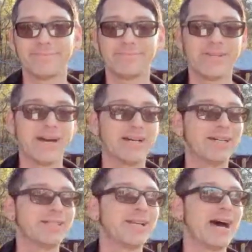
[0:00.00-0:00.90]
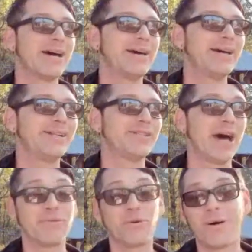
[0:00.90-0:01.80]
Yeah, it's
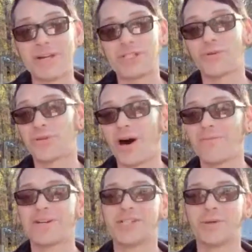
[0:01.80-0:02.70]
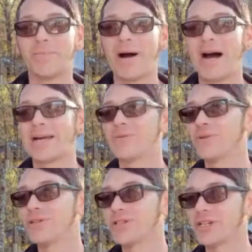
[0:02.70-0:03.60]
not the one that you thought that you were buying
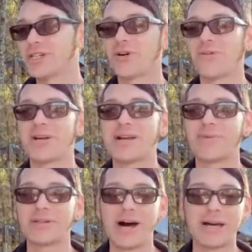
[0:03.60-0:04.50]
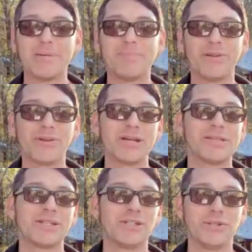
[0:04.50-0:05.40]
with the security and reliability
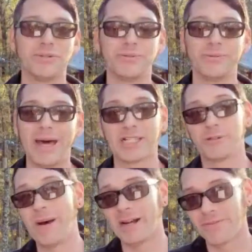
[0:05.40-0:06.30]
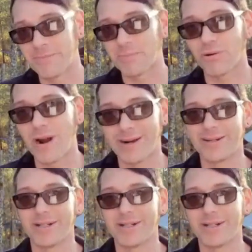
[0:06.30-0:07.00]
that you expect from the product.